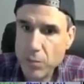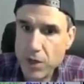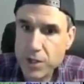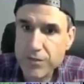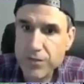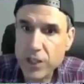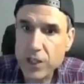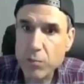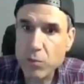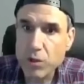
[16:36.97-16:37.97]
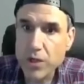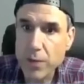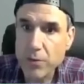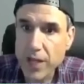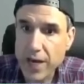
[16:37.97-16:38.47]
smartest fucking
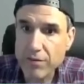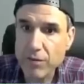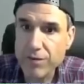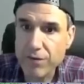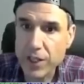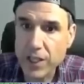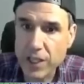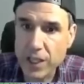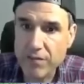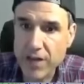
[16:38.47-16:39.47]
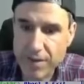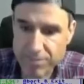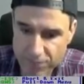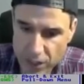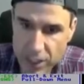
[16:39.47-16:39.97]
programmer that ever fucking lived. I
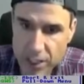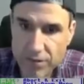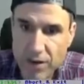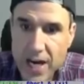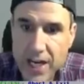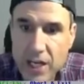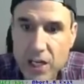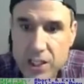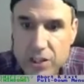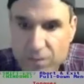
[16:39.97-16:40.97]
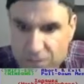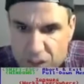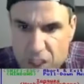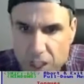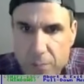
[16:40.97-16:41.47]
have fucking divine intellect, so
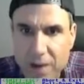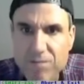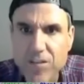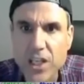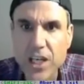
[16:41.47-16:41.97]
suck my